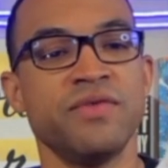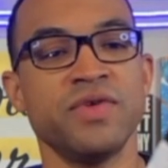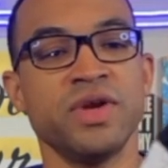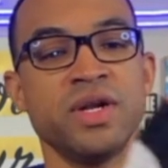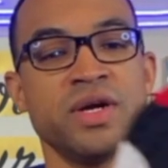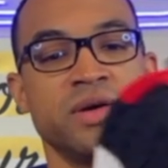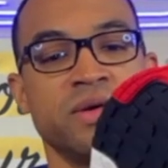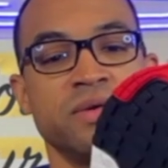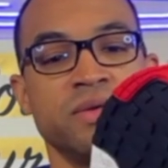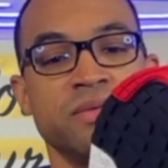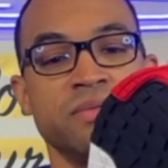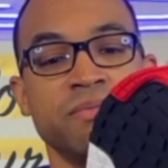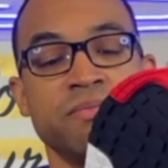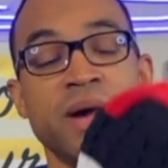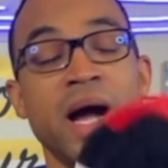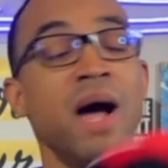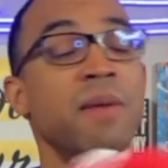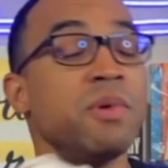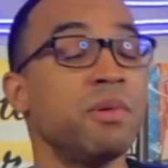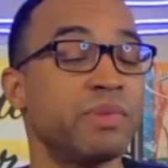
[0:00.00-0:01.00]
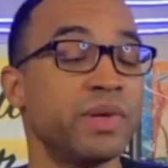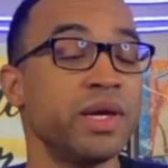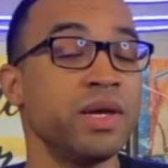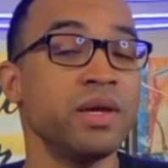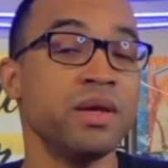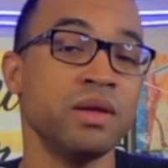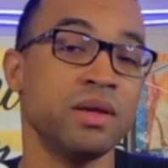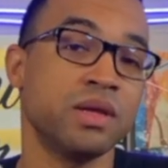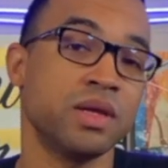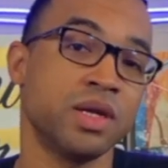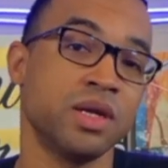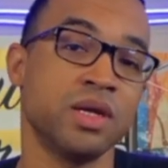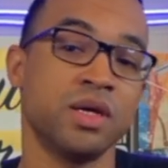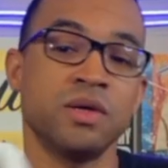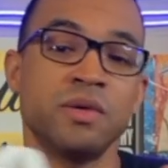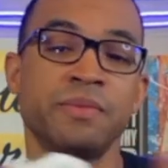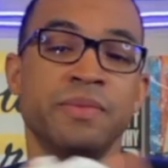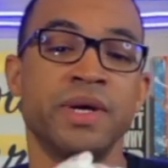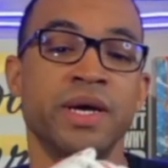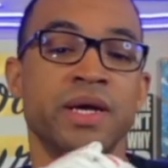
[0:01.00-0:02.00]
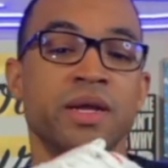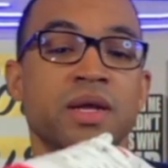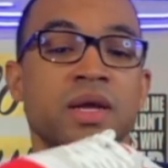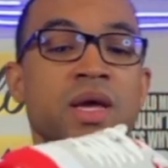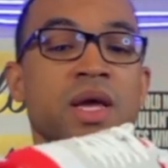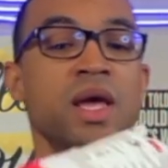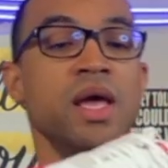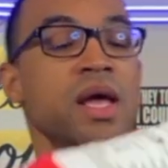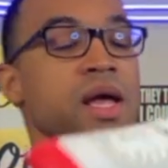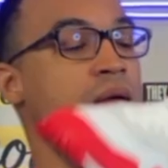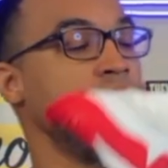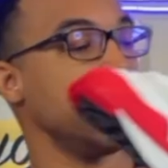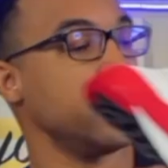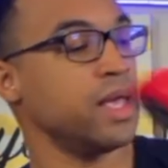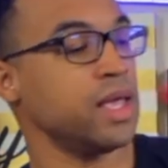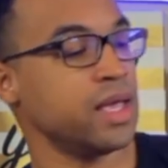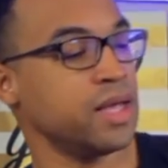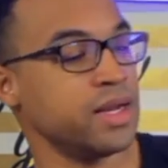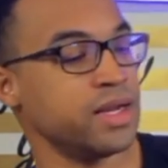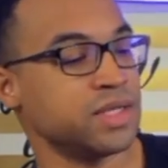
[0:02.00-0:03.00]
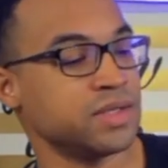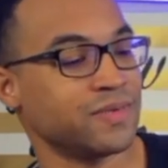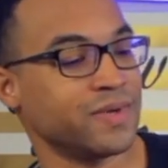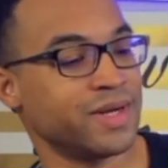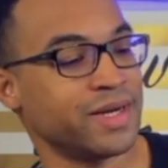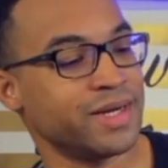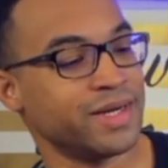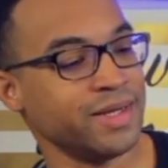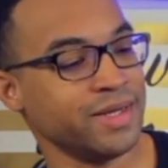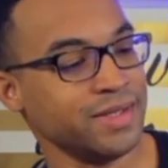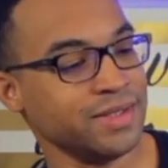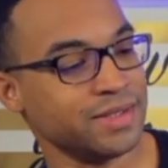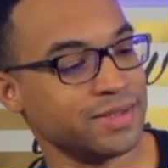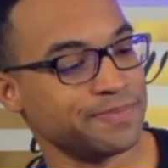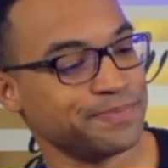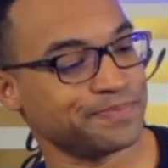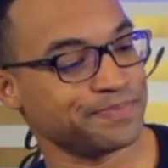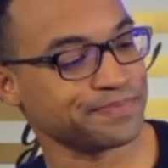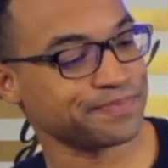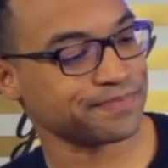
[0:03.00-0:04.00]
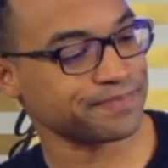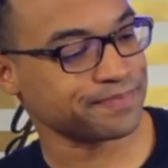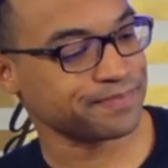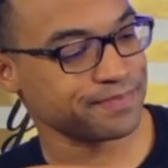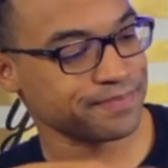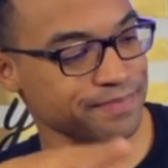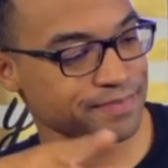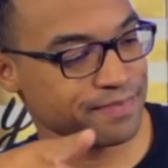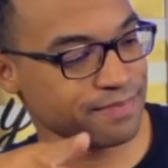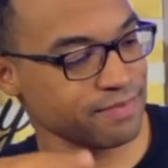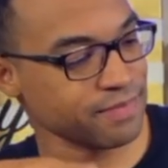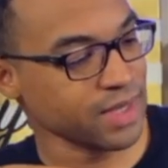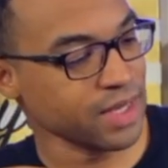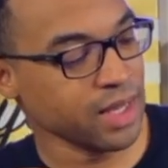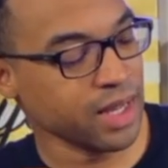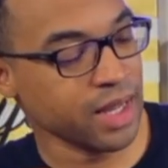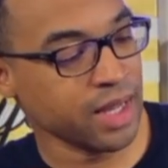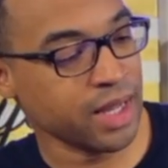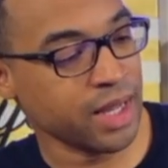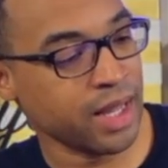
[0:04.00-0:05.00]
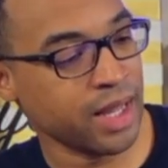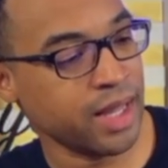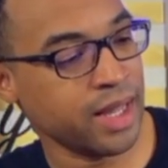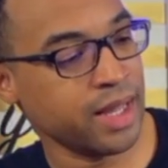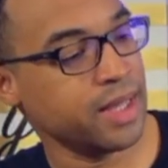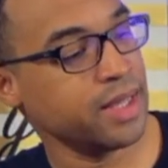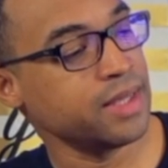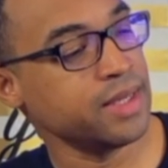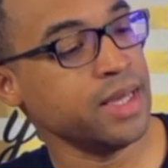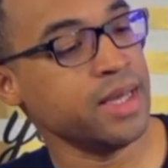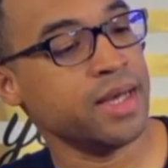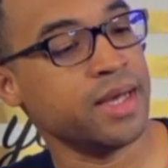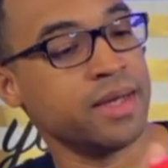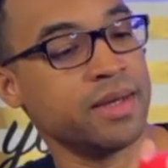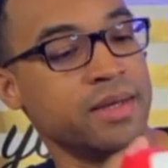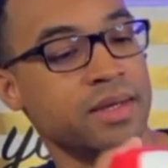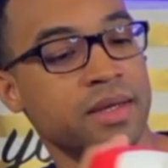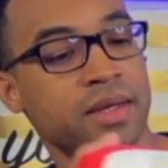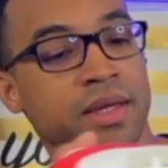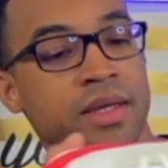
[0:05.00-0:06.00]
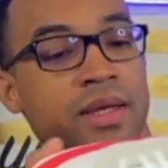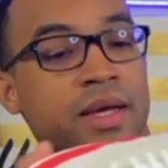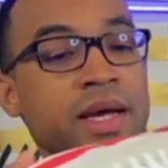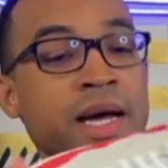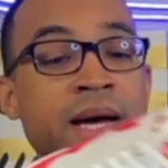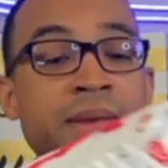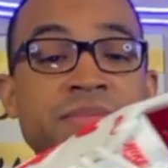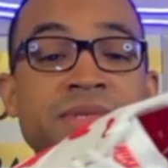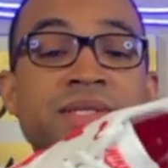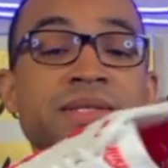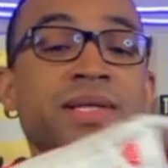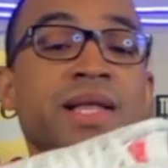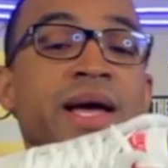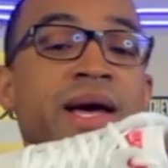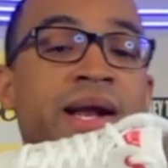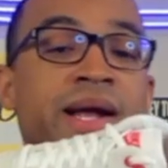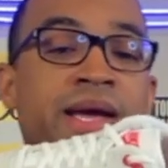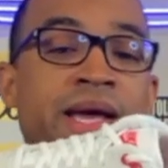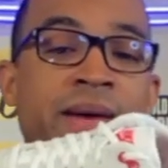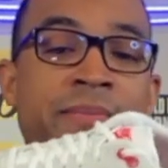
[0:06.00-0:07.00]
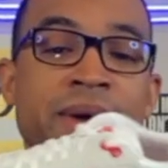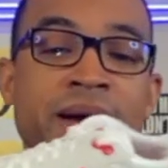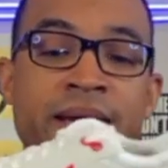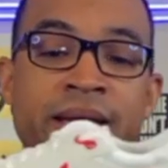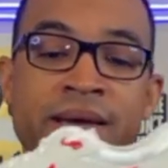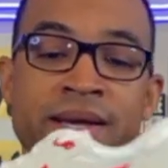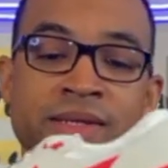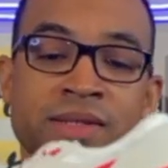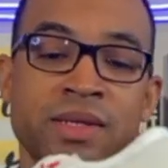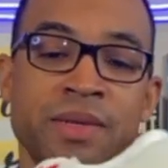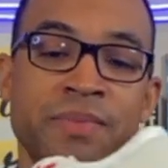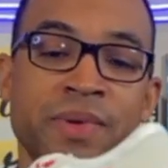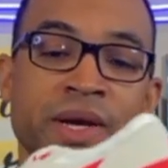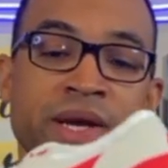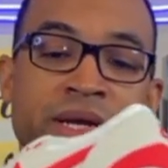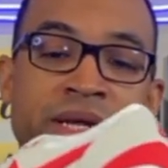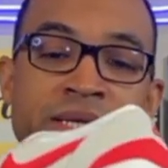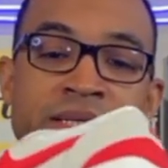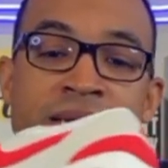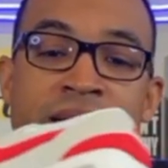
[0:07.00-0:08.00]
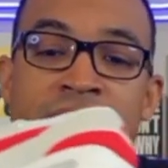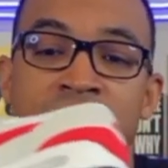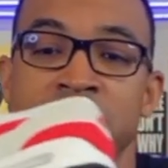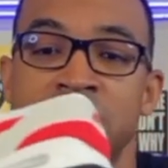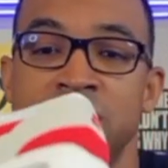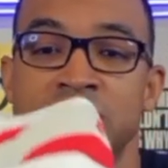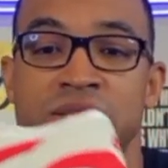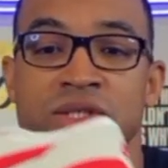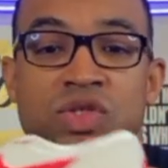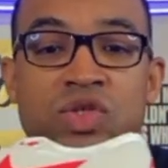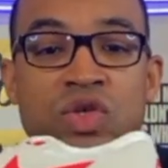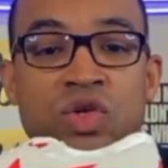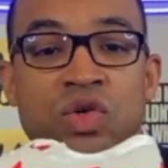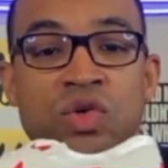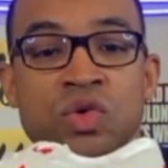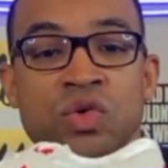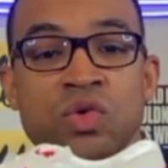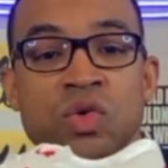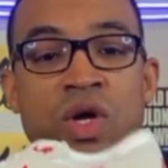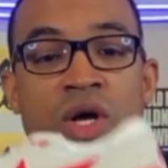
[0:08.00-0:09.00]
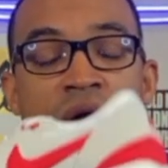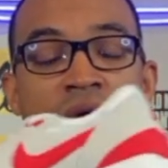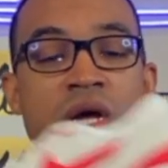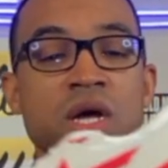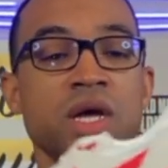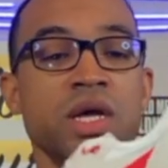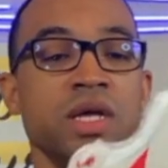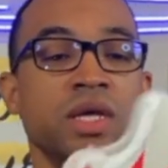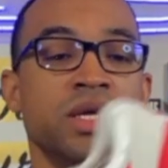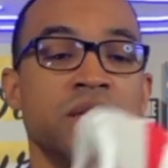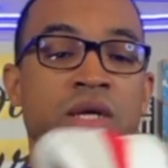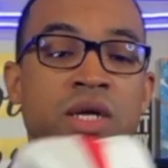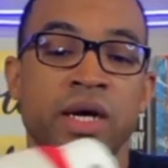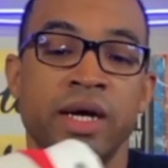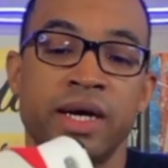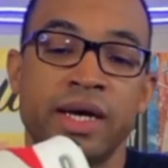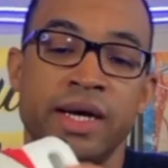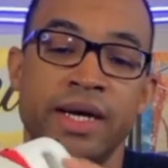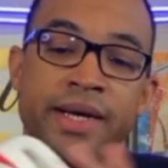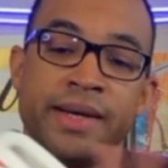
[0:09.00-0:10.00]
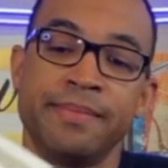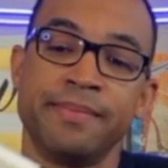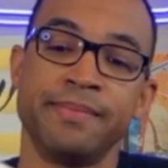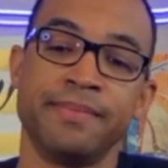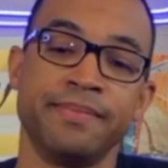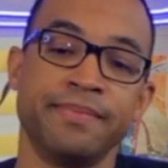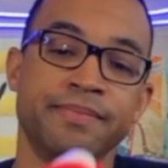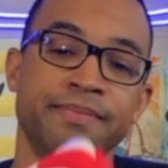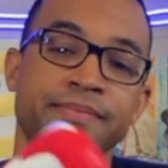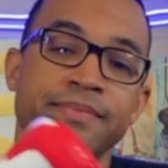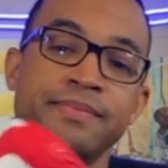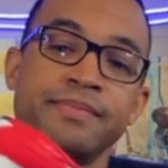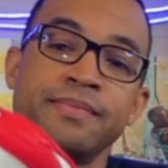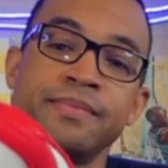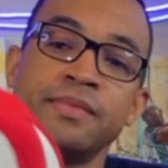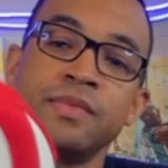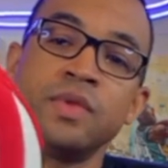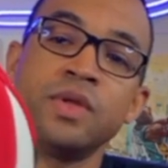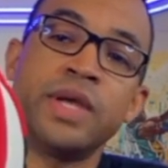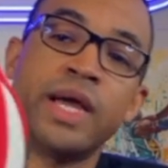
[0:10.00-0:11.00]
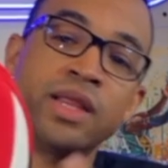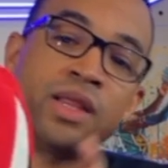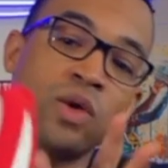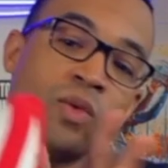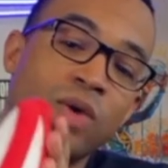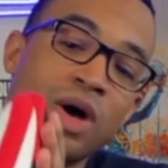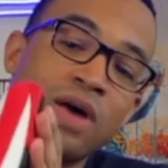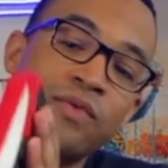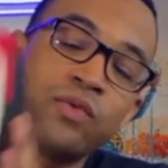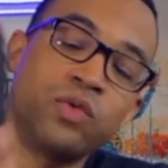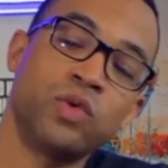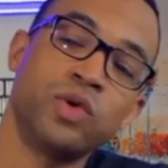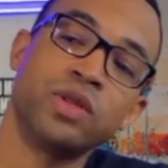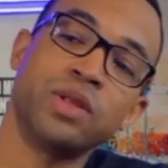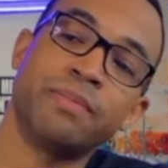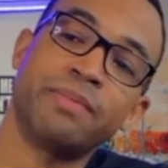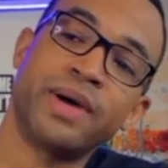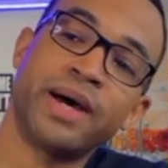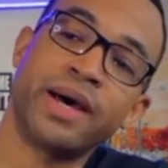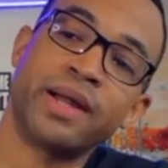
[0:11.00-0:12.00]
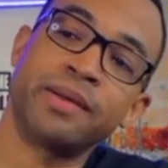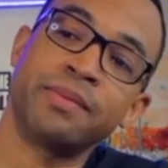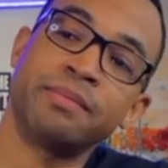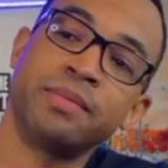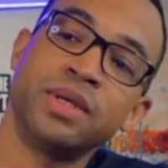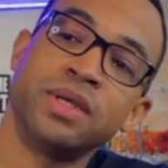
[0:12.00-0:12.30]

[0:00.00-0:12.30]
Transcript: know. Probably, you know, but it is what it is. Yeah, I'm just glad I got my hands on a pair of these. I think this is cool. Got the waffle on the bottom.